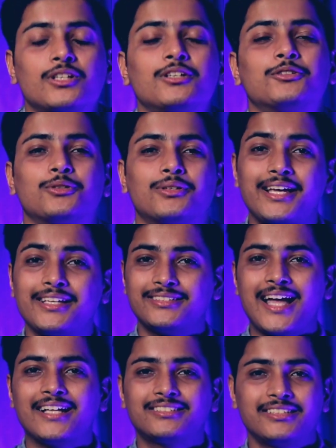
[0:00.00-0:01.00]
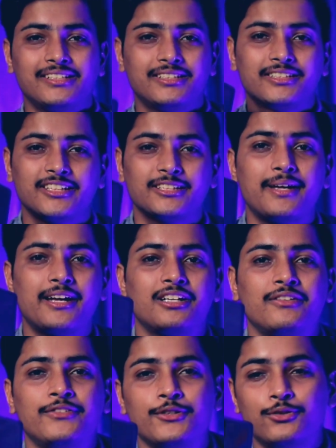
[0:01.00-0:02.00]
So guys, that's it. This is my
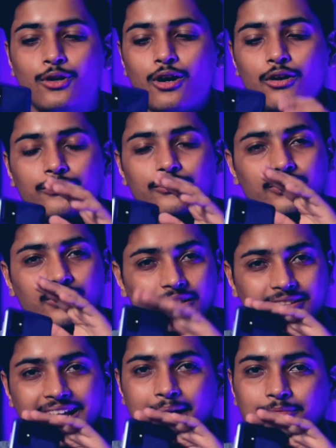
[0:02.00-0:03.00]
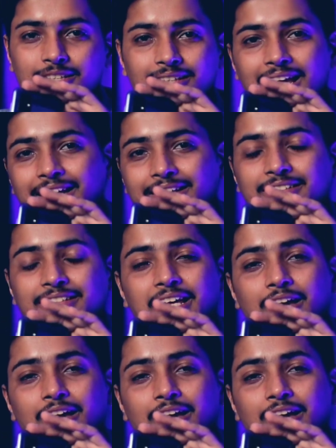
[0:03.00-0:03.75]
review of the Samsung Galaxy